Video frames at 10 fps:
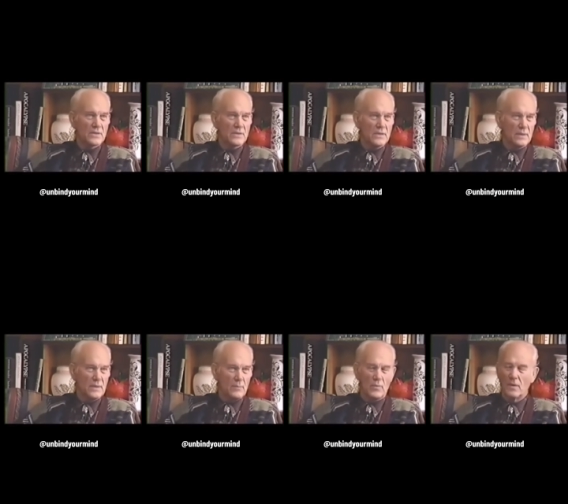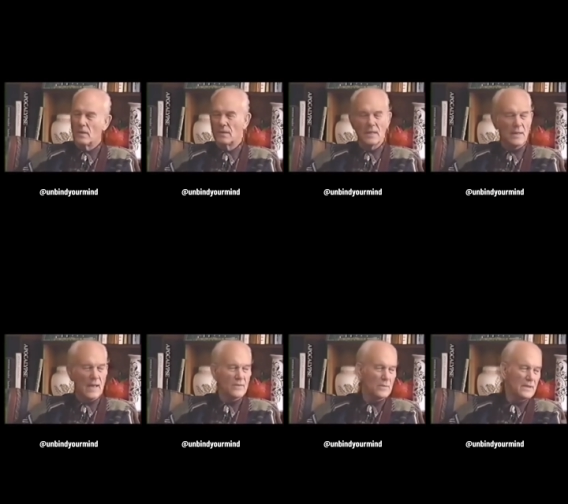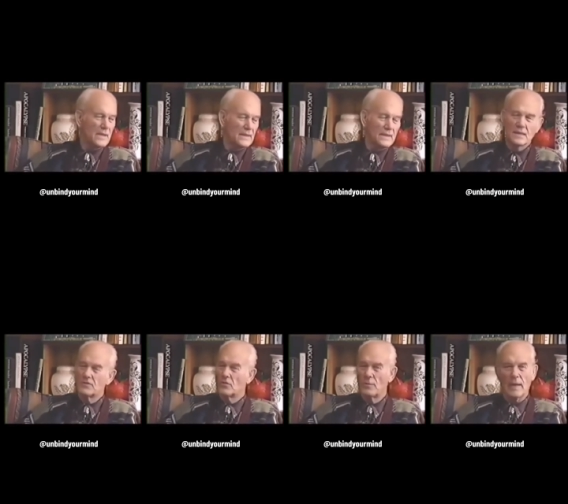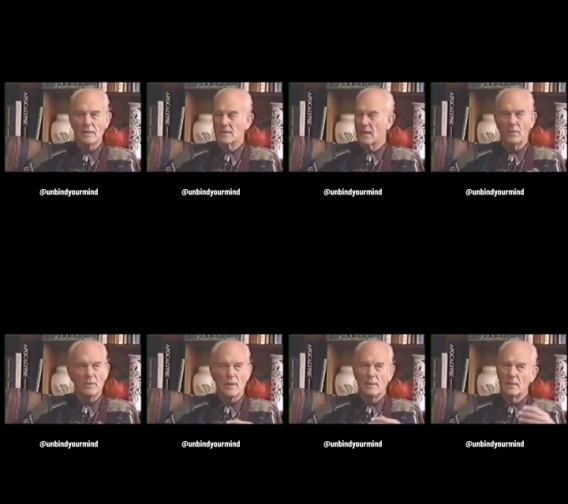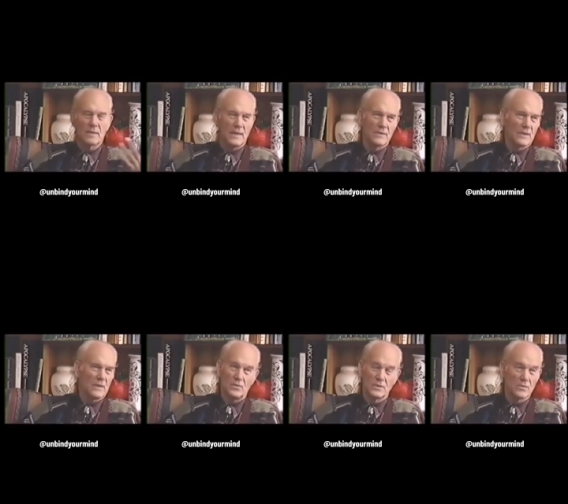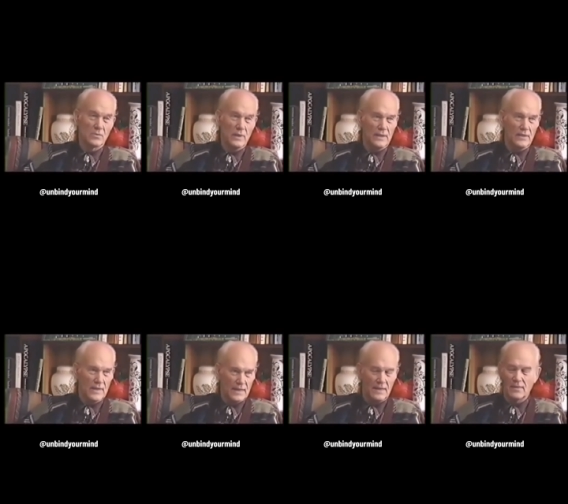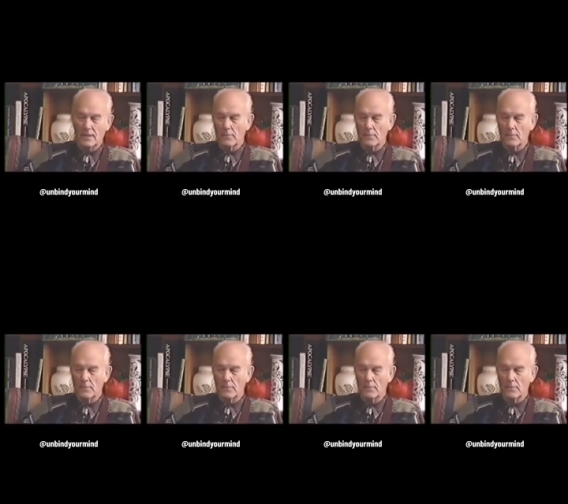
That after we take the next few barrels out, we're probably going to have to close this well, you know, that kind of thing.